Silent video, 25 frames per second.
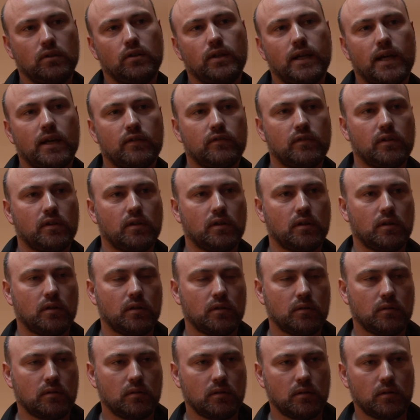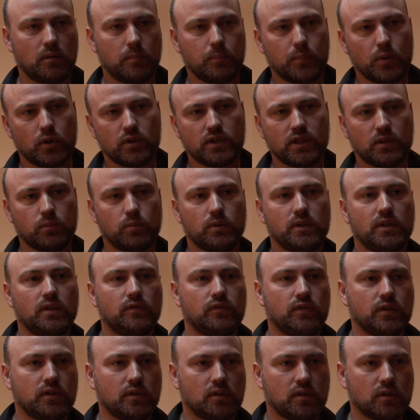You have a project with
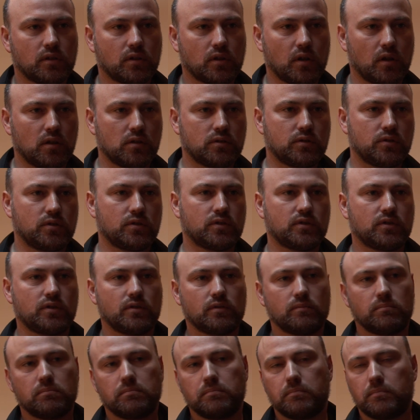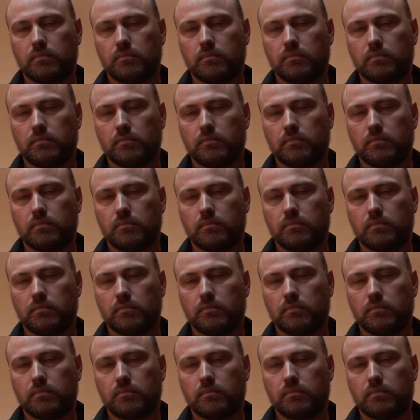different cultures,